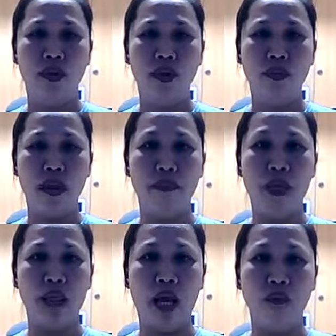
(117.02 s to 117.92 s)
No, ma'am,
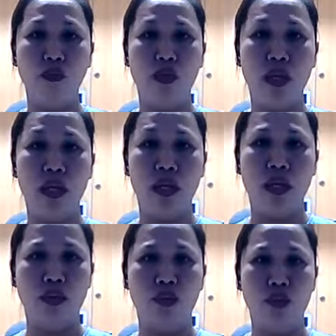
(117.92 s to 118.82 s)
but I need
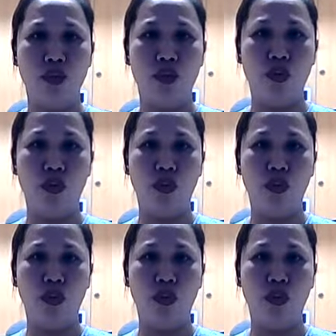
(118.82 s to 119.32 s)
to